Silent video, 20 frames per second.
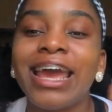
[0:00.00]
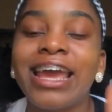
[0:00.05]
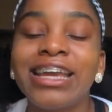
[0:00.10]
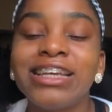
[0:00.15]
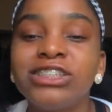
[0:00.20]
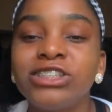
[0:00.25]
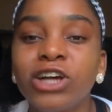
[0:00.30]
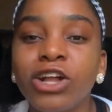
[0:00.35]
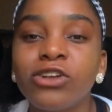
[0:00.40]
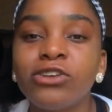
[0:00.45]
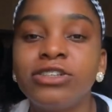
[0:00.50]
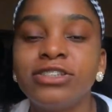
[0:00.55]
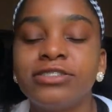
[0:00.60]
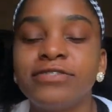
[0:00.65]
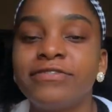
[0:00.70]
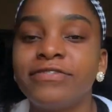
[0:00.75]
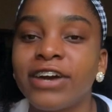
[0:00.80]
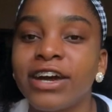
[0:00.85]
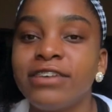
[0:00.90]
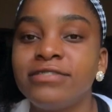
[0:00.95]
eight dollars
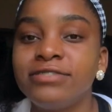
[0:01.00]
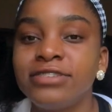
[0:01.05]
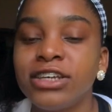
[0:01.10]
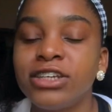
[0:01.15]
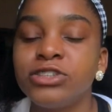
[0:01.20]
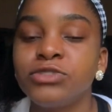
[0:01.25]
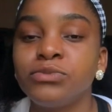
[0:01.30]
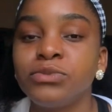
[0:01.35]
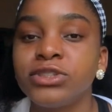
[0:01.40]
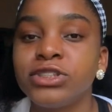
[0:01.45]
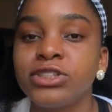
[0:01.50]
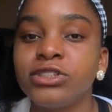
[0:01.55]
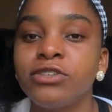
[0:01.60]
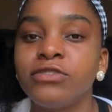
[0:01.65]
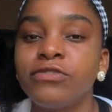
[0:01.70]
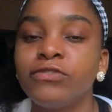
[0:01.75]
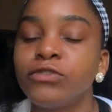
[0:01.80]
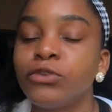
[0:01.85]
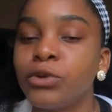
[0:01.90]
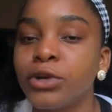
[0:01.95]
and five cents which is the
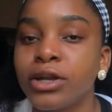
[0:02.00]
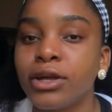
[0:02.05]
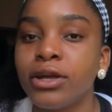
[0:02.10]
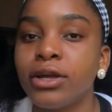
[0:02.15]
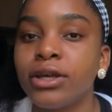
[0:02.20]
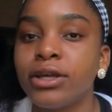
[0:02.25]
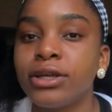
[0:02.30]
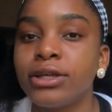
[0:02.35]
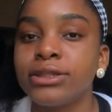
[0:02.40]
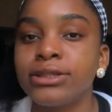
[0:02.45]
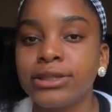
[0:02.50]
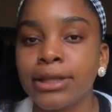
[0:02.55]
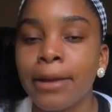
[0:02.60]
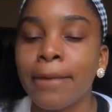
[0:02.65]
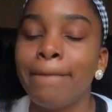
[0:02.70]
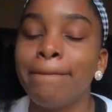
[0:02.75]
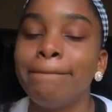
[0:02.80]
florida's